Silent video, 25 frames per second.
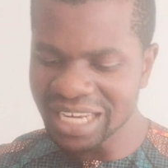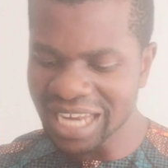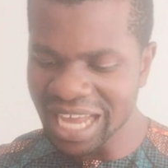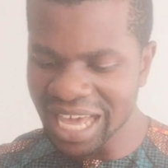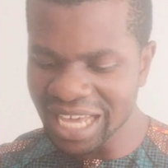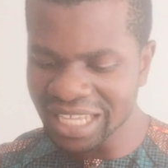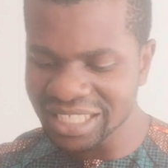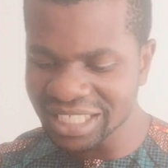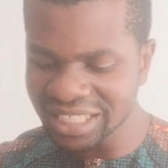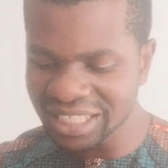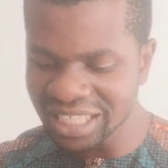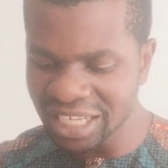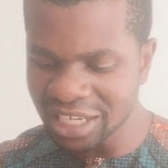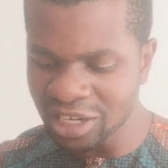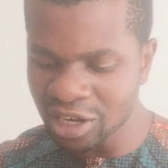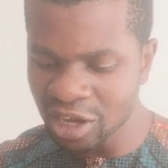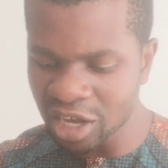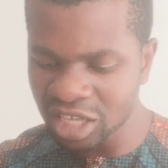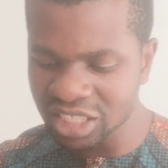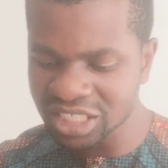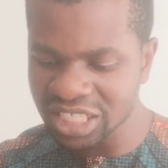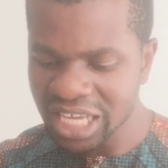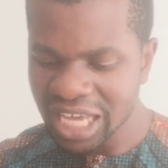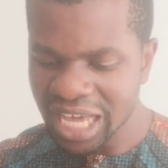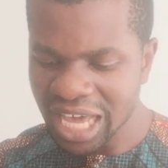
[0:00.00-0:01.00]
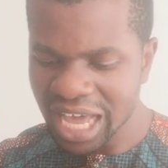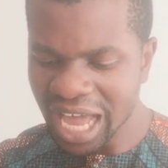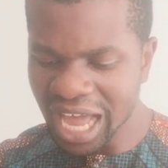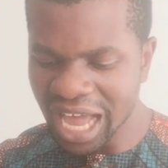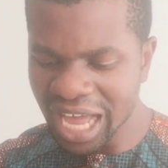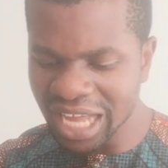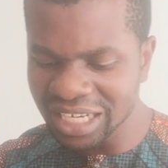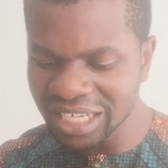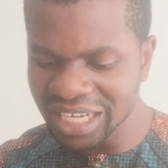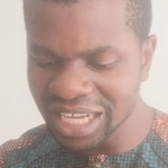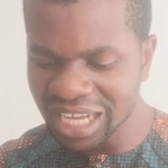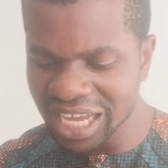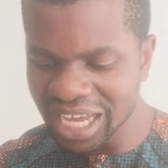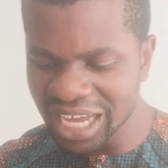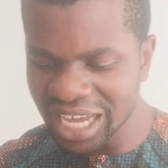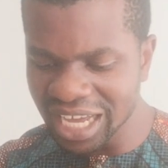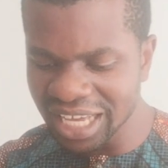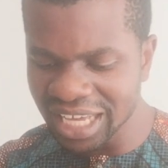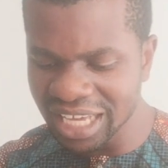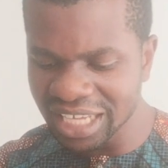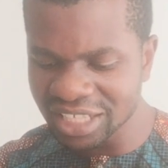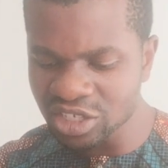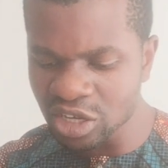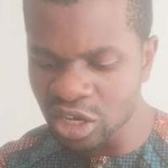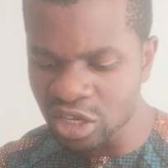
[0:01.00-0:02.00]
I liked it a lot. And
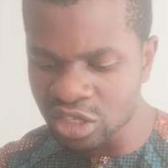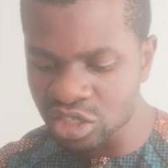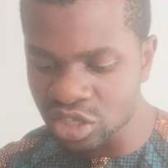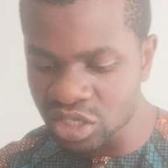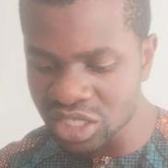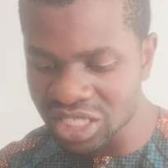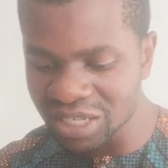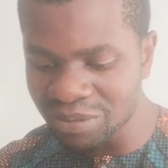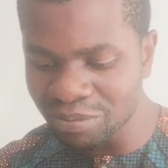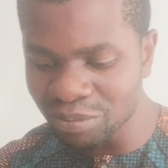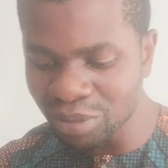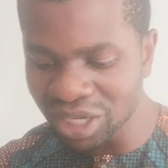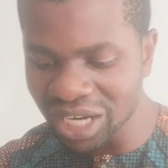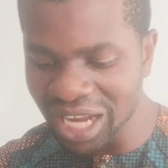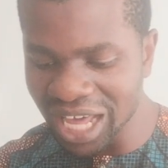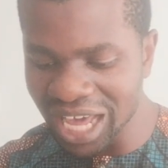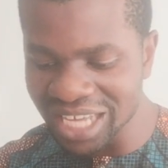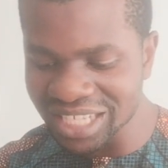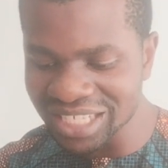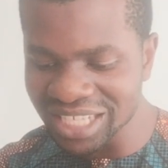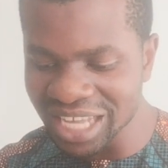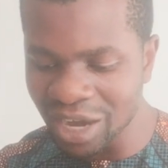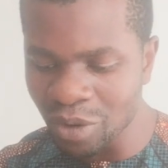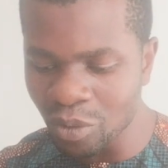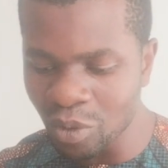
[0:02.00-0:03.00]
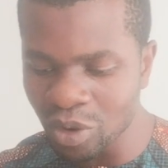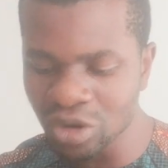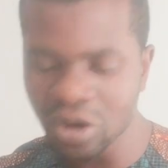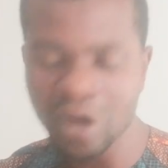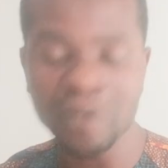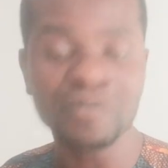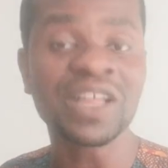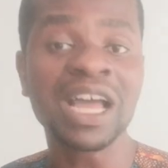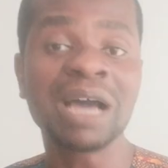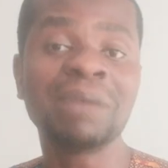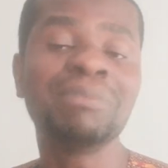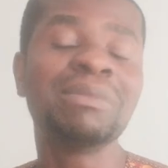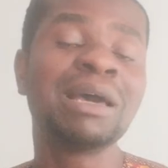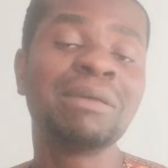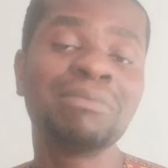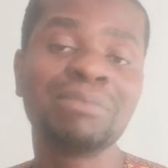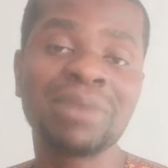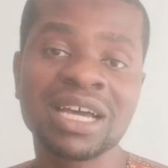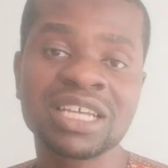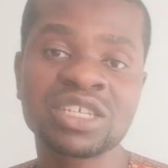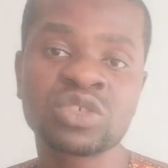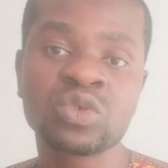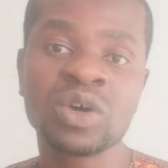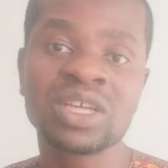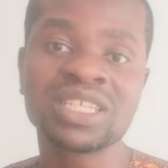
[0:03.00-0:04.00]
it also symbolized that one of their
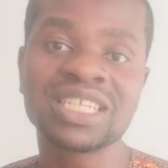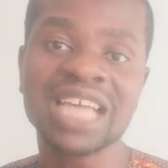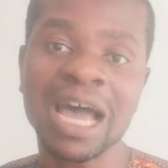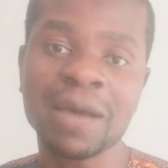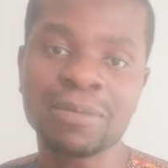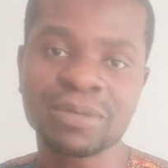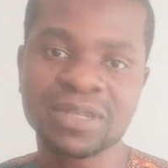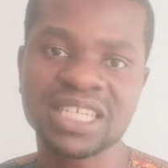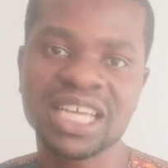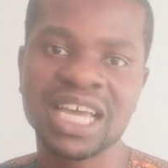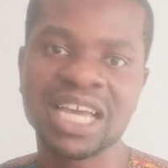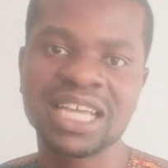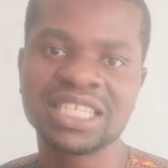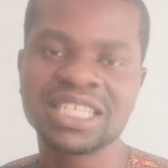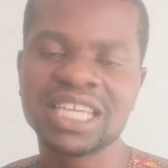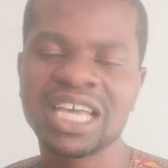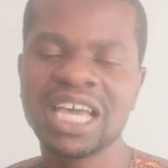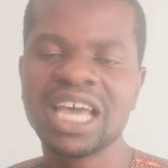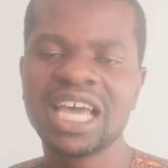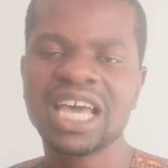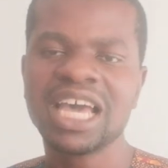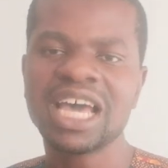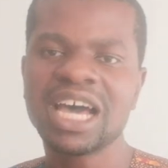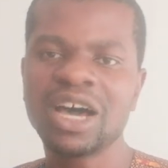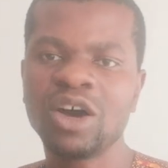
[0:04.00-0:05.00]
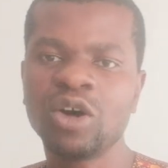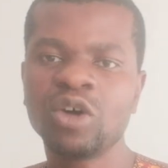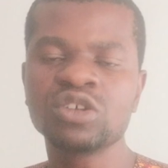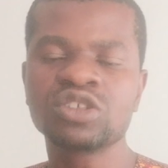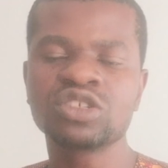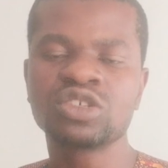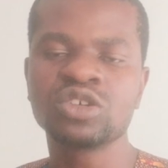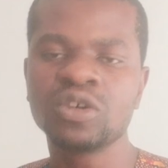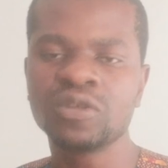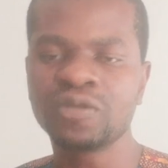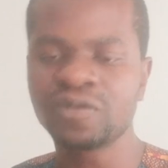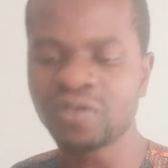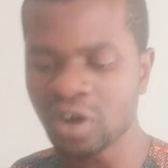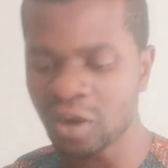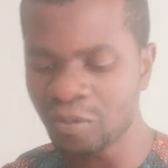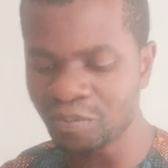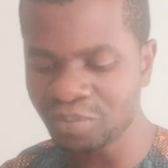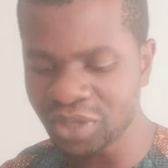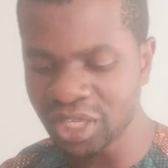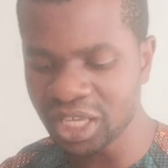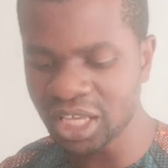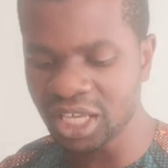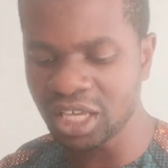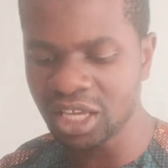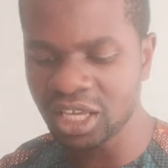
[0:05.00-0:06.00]
members was absent also
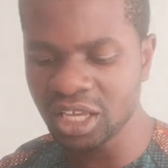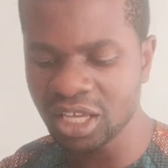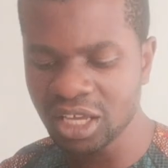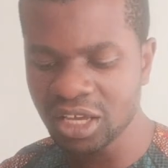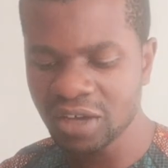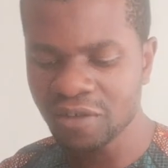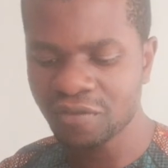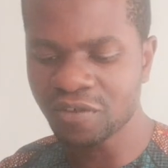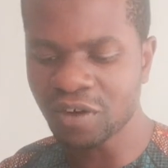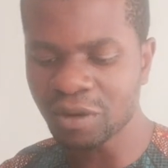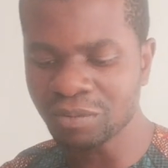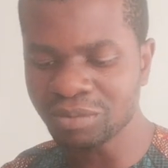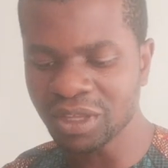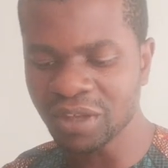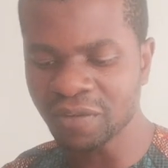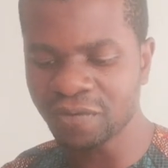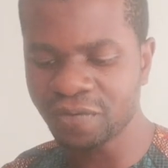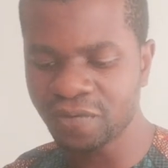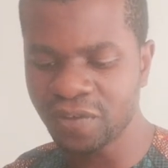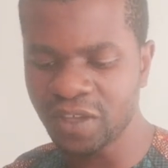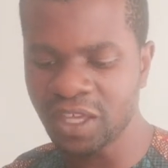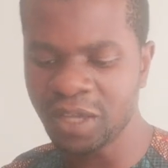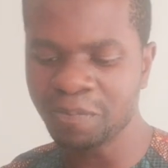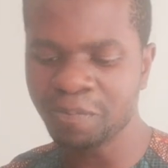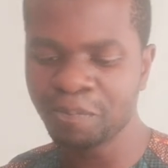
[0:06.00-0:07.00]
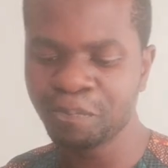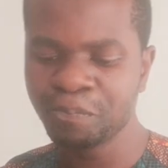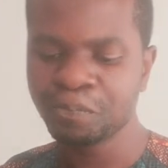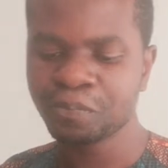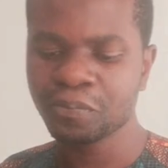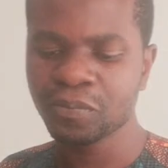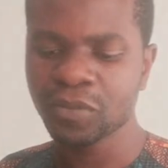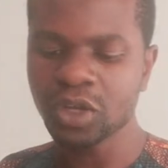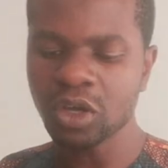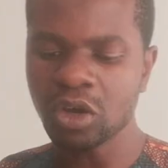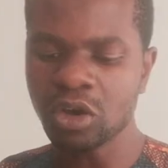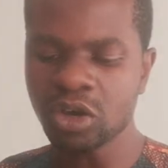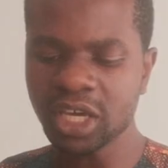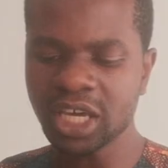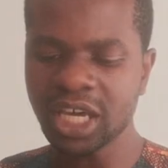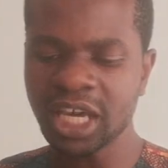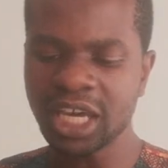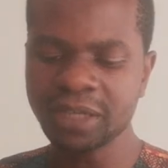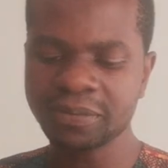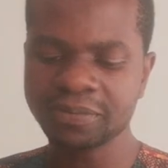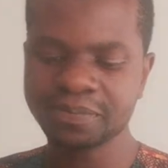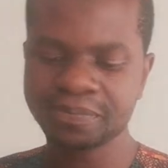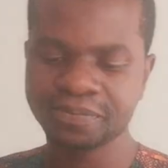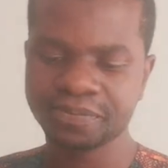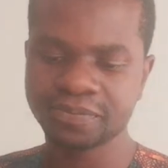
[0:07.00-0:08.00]
from the film.
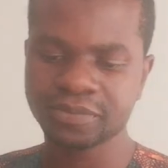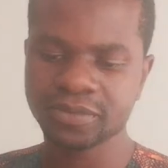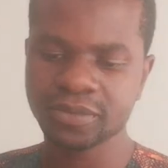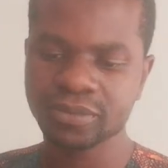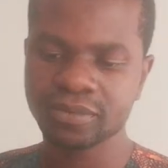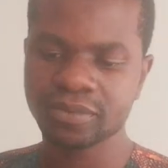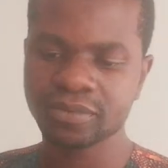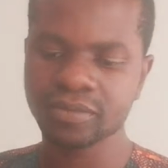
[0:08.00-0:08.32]
Okay?